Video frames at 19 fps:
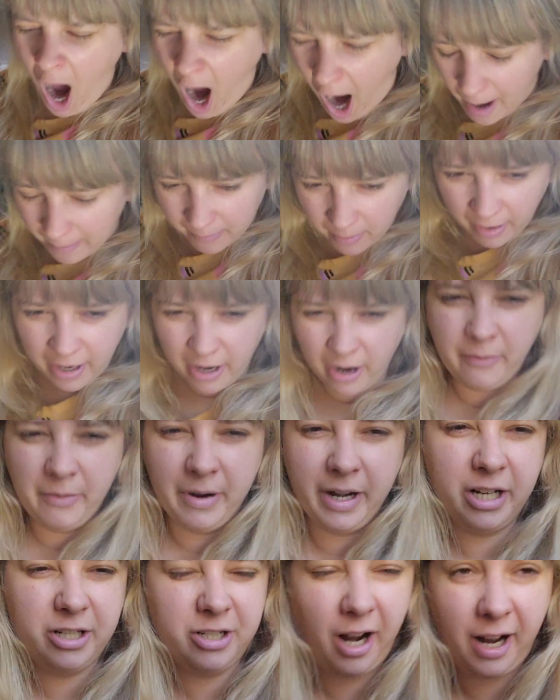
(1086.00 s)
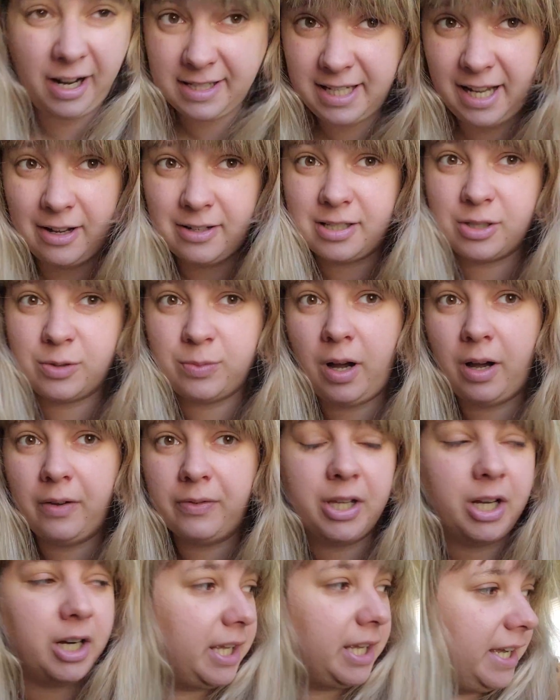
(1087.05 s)
I'm going over to John's house at
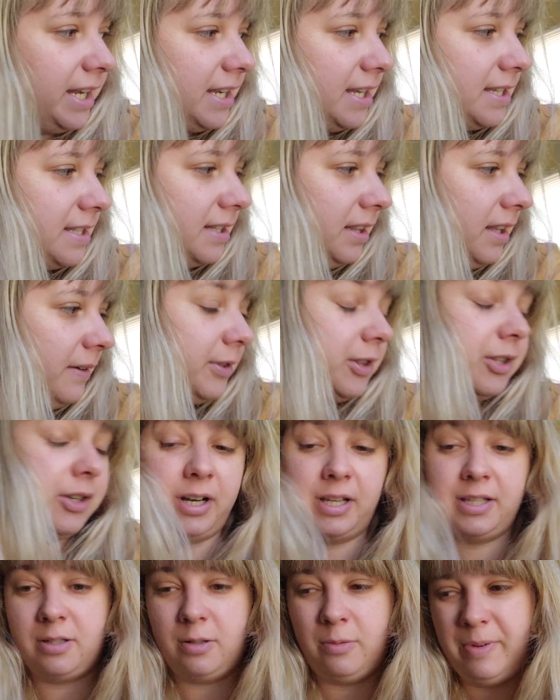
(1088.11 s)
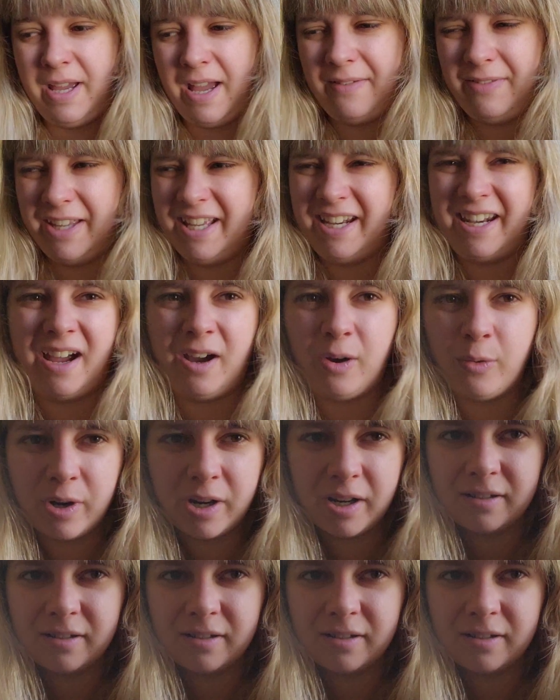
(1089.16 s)
12.30. It is 11.30, so we have like an hour.